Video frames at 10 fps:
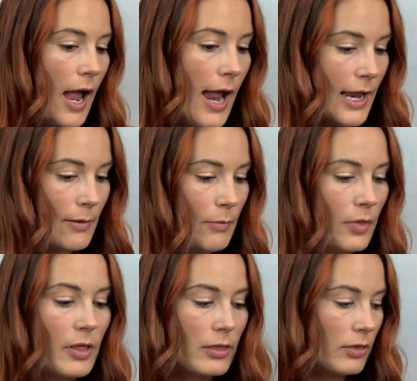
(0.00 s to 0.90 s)
I am
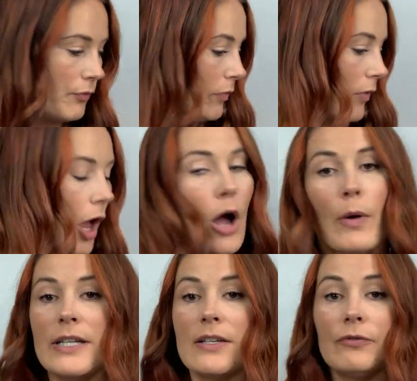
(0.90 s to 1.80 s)

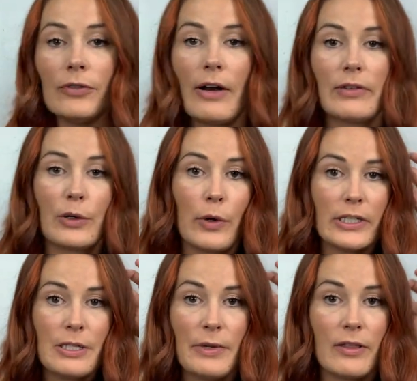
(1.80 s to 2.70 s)
always and forever
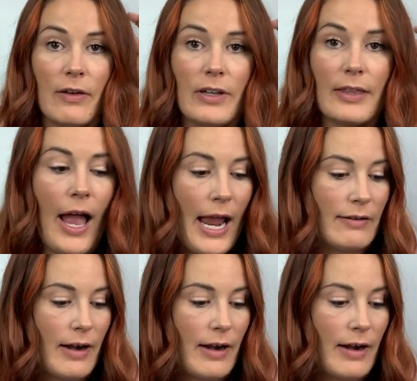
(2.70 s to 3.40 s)
going to be loving the high